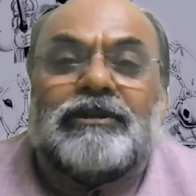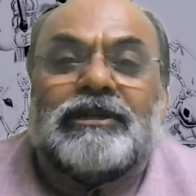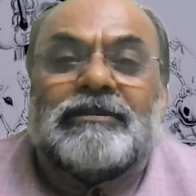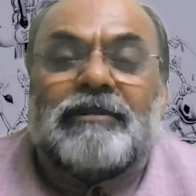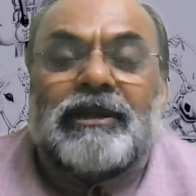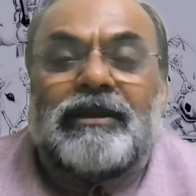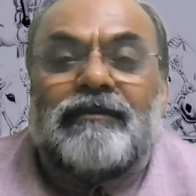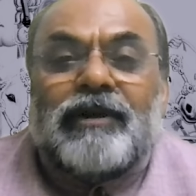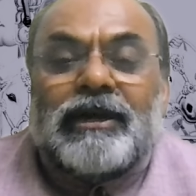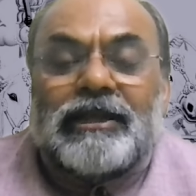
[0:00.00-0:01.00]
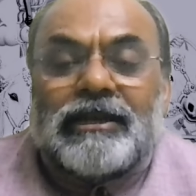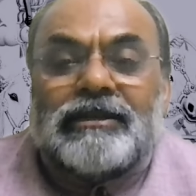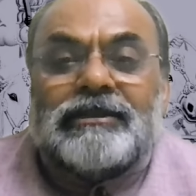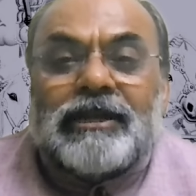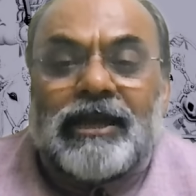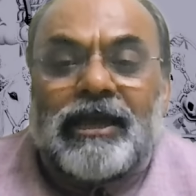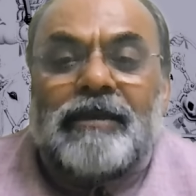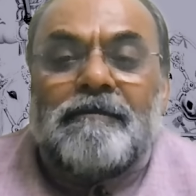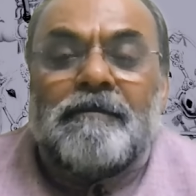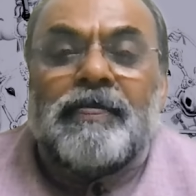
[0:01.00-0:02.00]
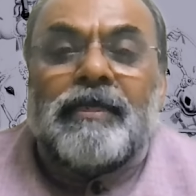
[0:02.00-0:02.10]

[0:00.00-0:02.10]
explain why that result came